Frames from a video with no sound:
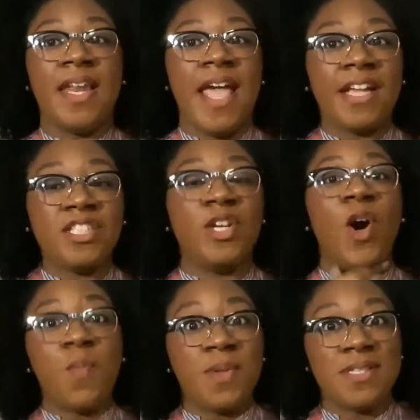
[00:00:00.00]
It
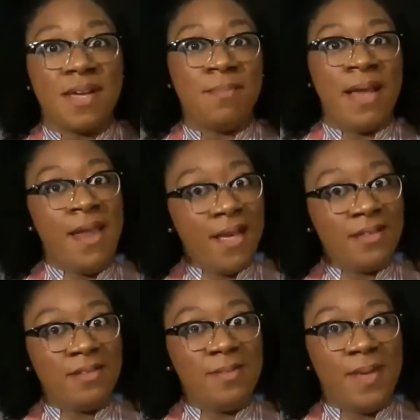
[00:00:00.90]
actually opens up my
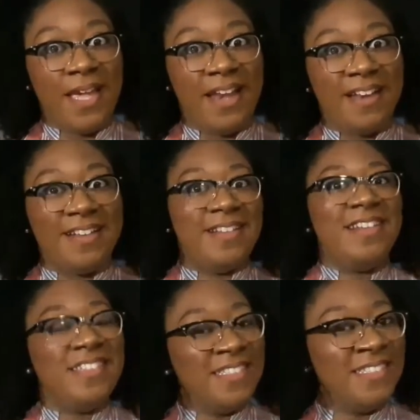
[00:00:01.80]
neck a little bit.
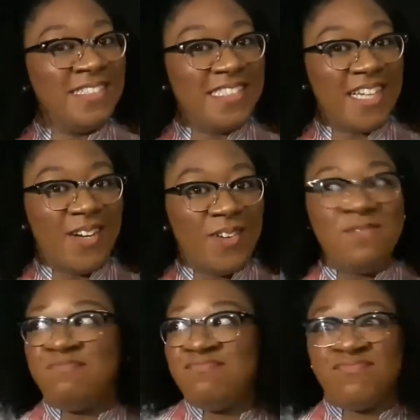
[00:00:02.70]

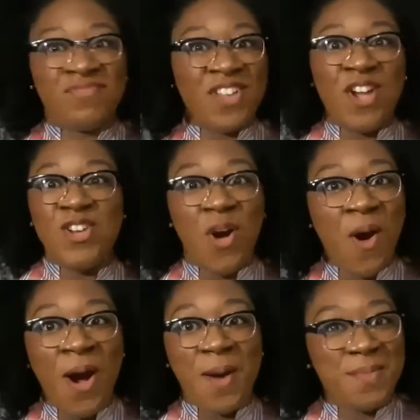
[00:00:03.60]
So
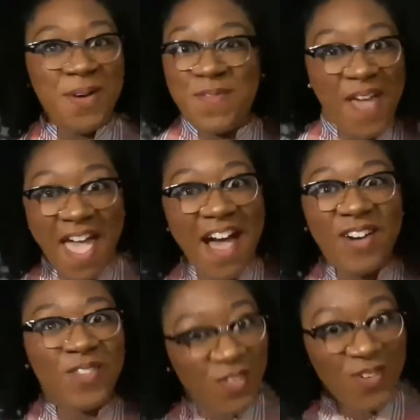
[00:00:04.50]
no harm, no
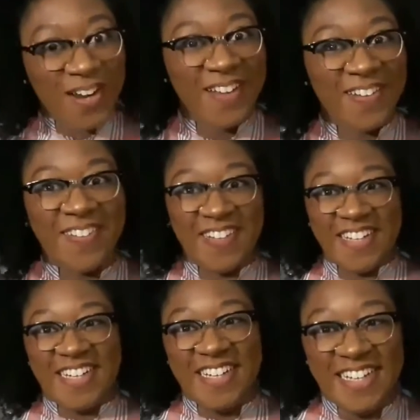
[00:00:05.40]
foul, for real.